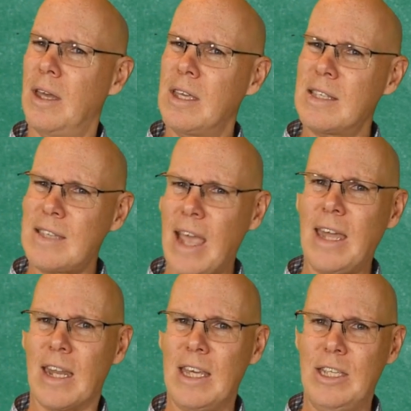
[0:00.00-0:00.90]

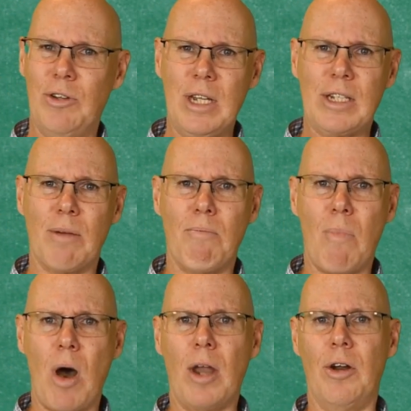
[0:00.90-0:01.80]
Secondly, you need to
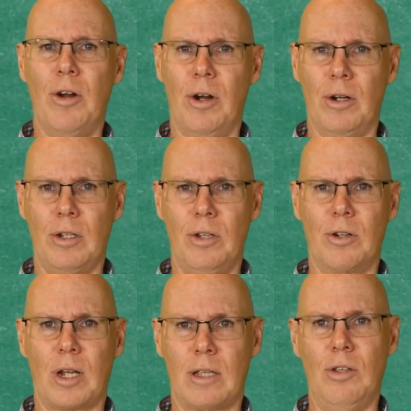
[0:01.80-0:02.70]
monitor
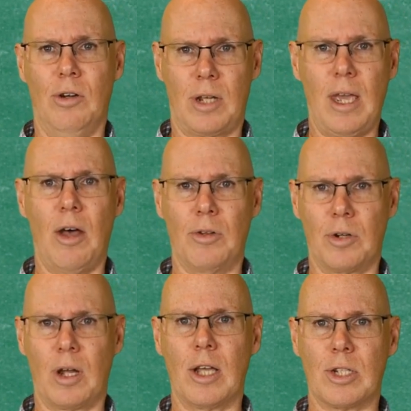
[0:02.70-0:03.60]
your CELT,
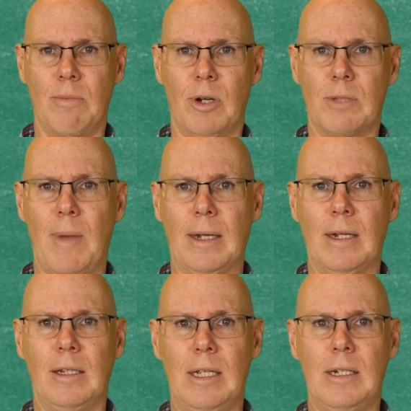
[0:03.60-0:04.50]
or customer
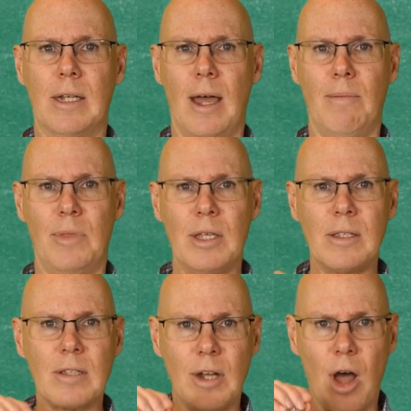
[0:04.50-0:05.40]
expected lead time. This
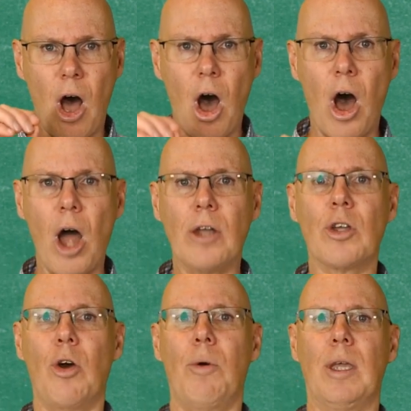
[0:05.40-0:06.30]
is an
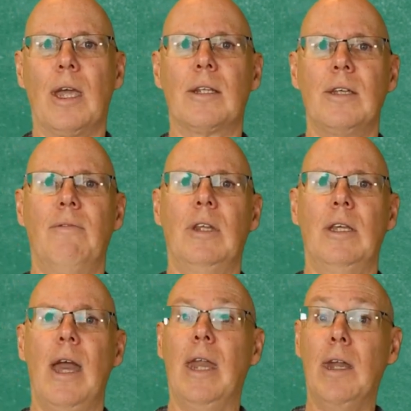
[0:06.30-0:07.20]
ongoing
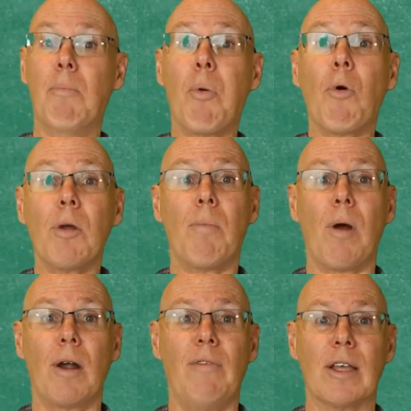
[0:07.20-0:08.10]
activity and an important
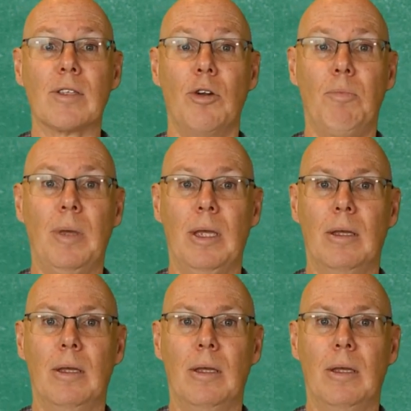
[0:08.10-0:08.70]
part of S&OP.